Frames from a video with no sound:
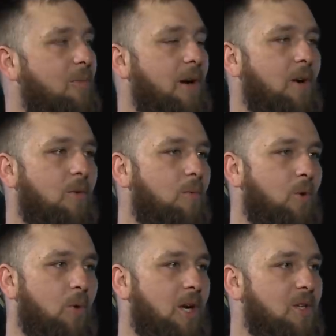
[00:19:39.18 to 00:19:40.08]
no matter
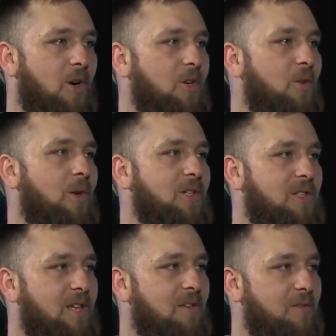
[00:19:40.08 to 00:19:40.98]
who I'd talk to, I just
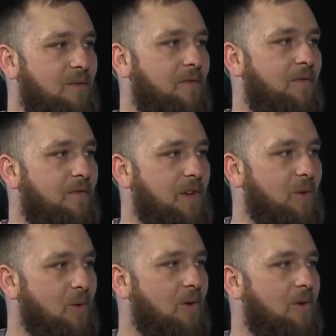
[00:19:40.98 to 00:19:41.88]
didn't
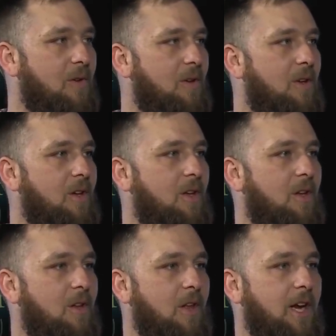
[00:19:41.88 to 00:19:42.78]
feel
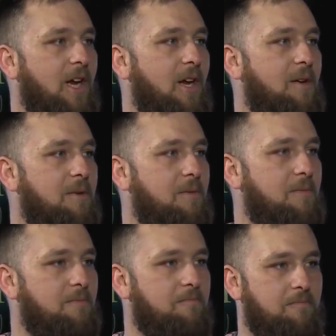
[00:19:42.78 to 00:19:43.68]
like I
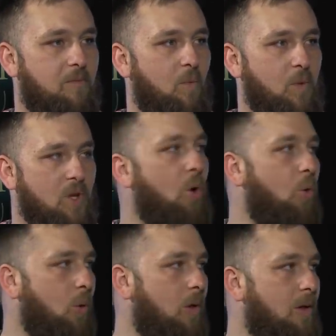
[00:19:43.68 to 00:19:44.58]
was
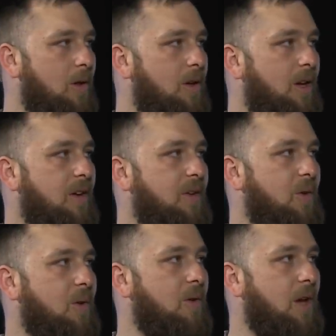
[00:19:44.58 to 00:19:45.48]
whole
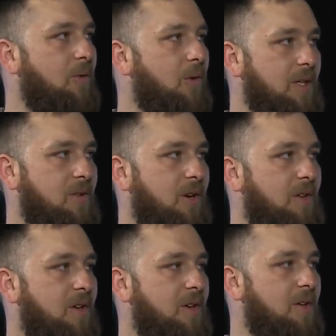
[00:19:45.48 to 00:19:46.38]
until I really
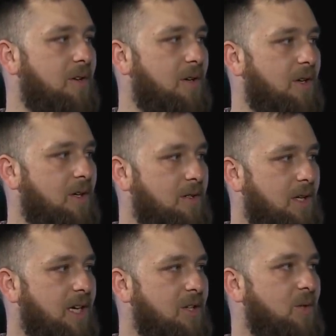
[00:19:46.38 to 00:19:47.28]
started to
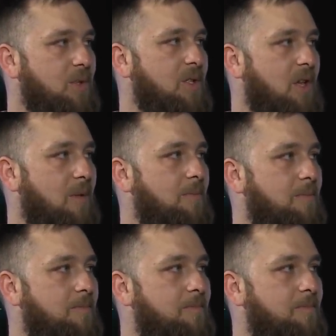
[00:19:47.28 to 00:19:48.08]
dig into Islam.